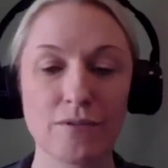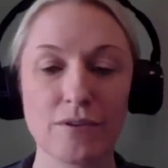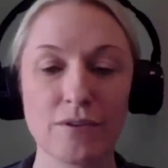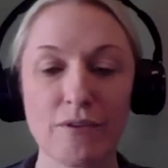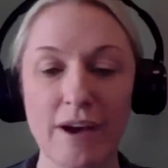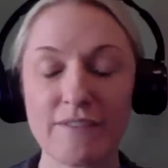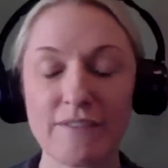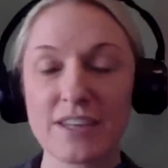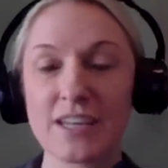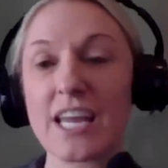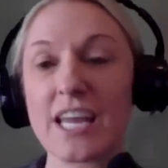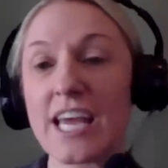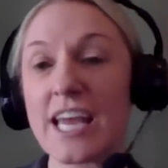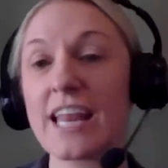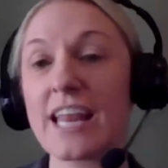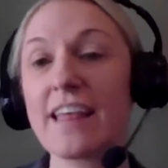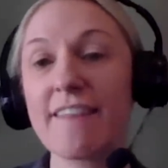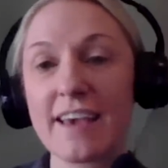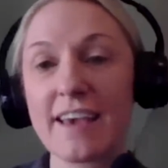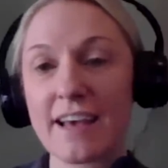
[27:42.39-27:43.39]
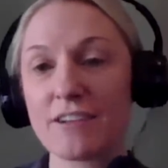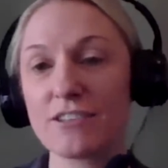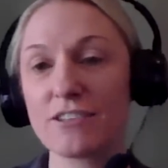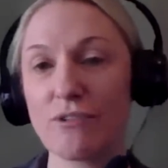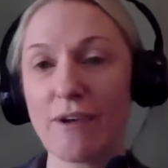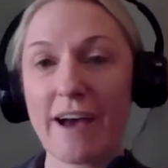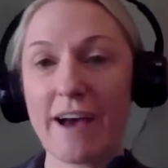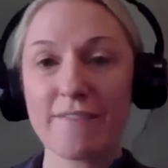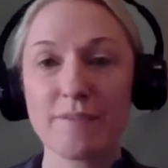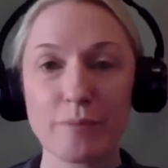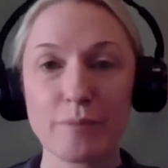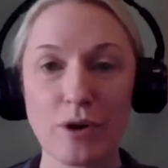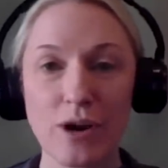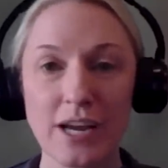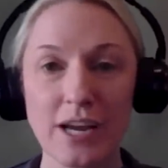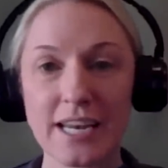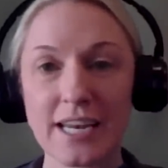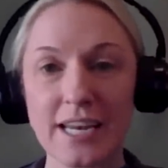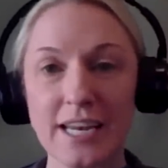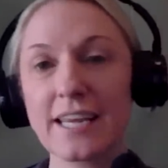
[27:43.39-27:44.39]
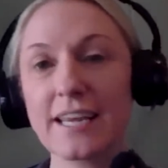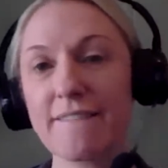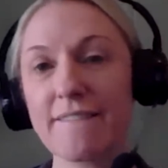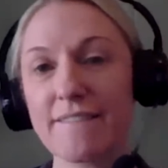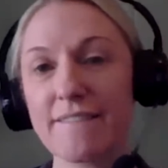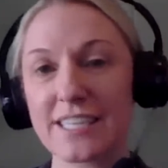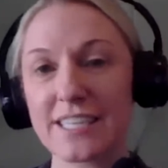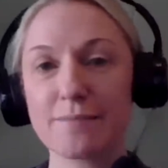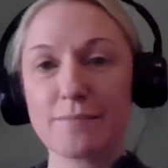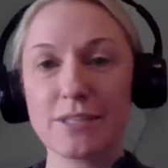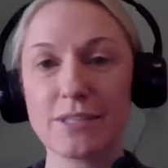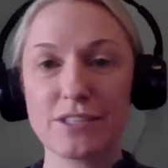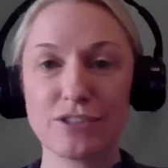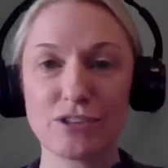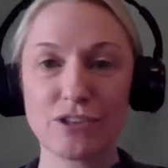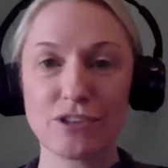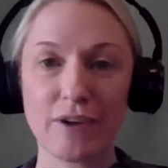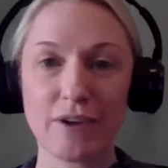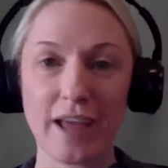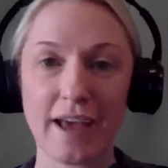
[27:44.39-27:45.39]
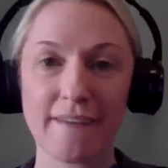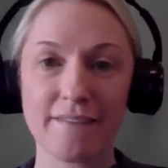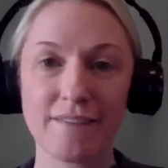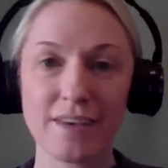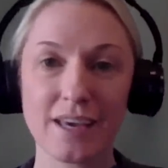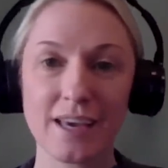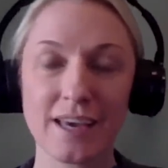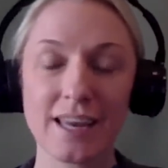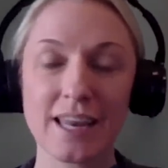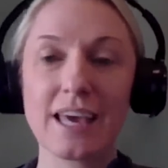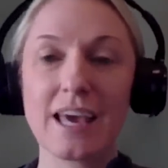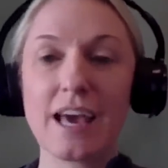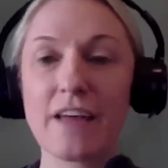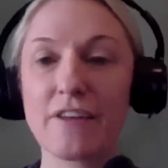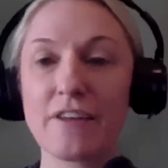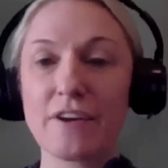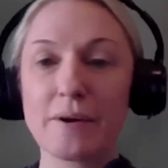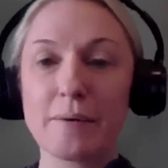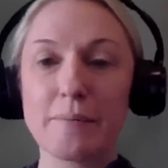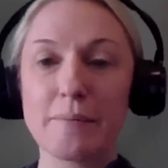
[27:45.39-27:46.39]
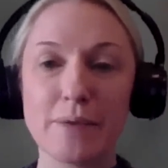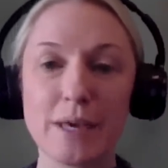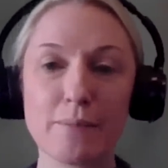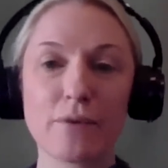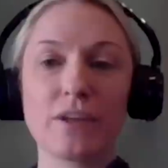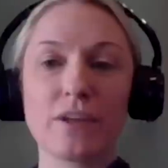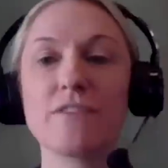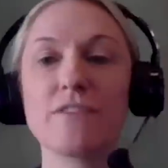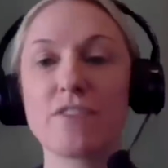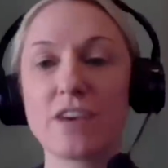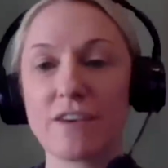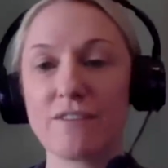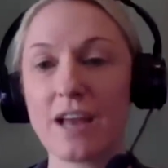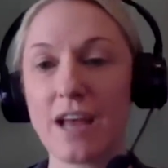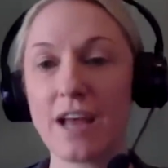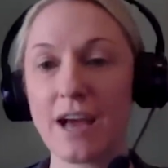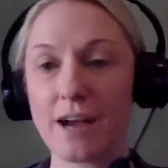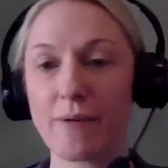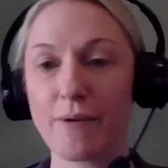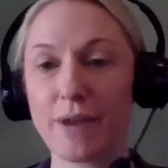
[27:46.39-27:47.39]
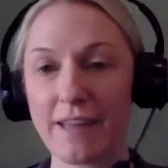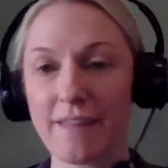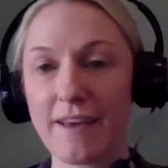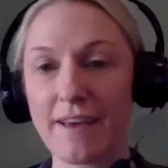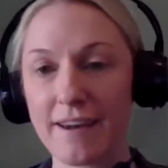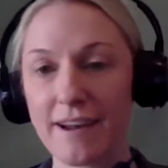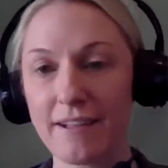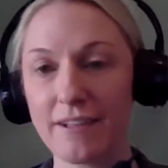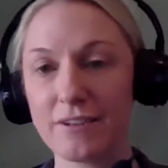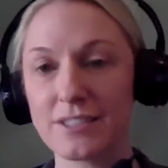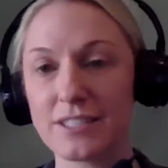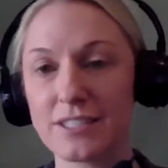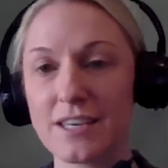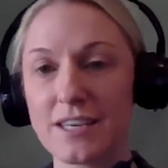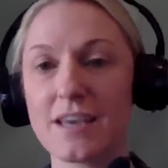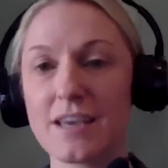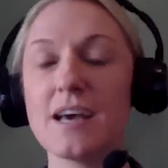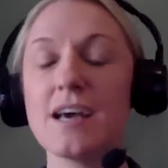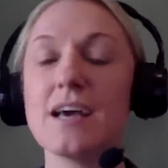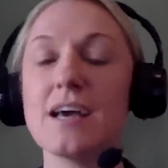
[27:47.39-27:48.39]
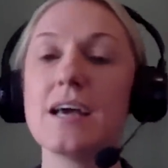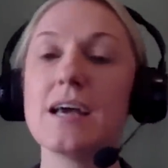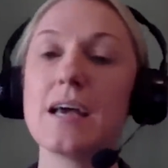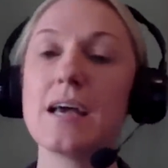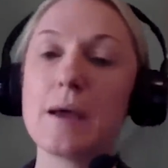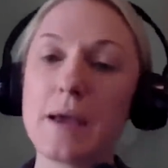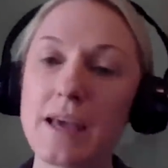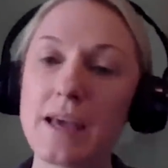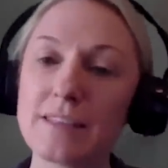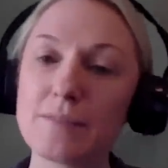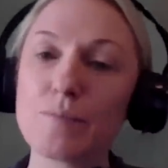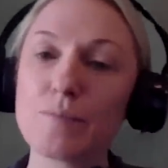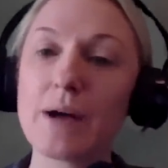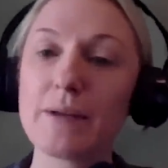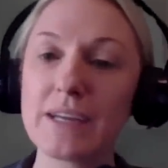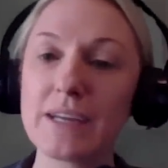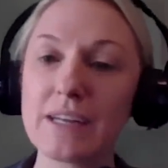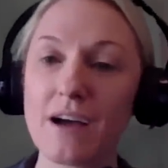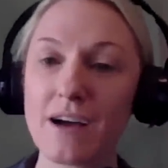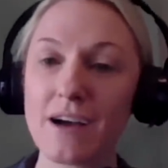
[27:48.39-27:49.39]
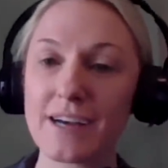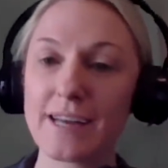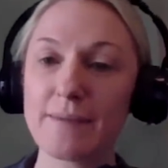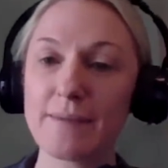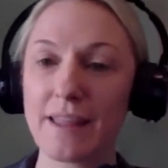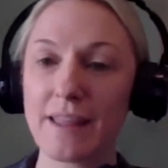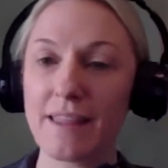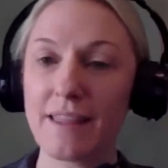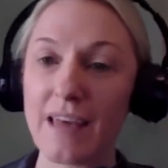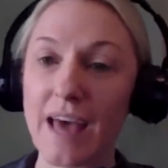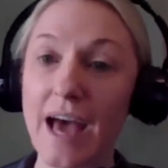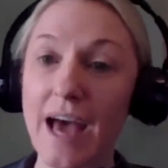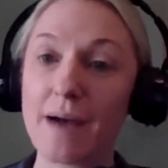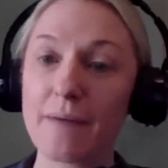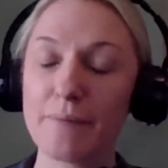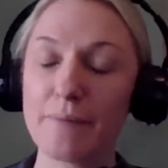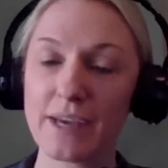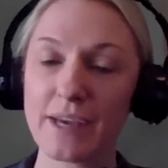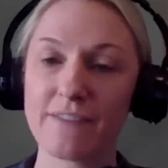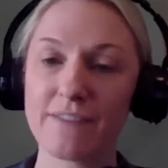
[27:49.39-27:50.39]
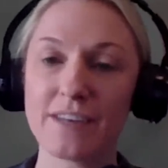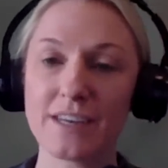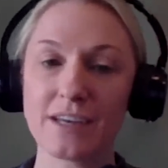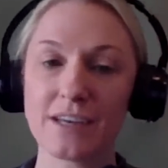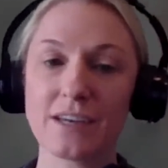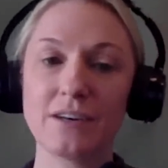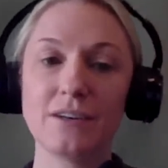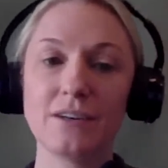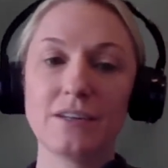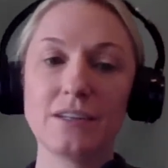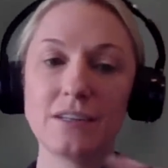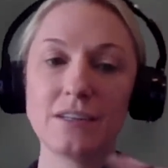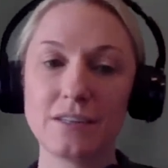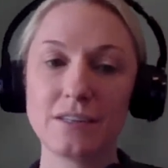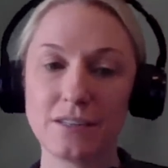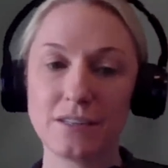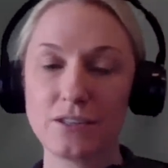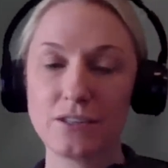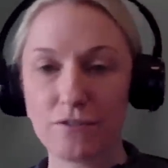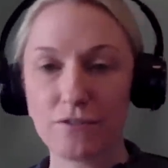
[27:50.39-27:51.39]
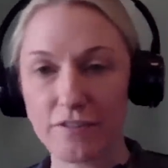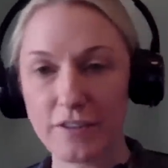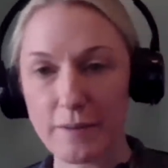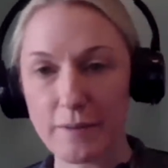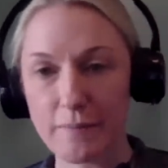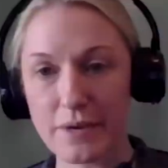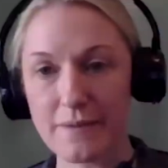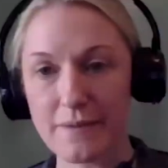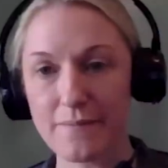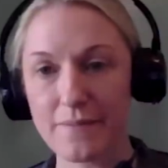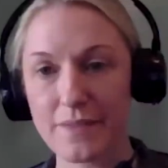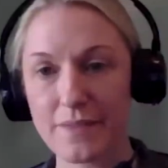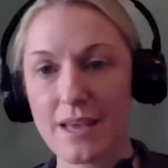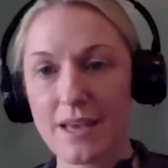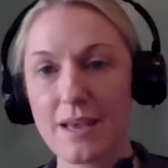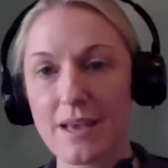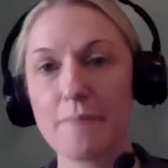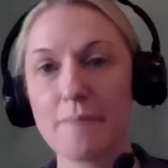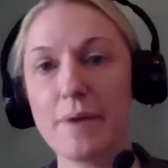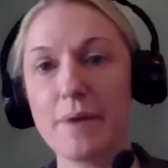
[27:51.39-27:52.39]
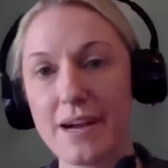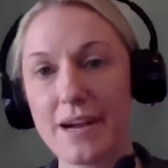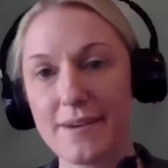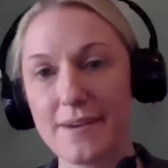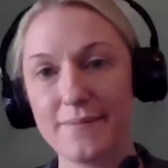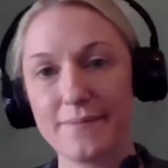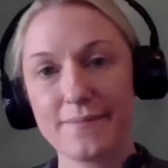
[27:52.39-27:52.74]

haven't done anything else, you haven't brought in any investments, you don't have any other people that you've given equity in that LLC, it's probably not going to be that big of a deal to flip it. But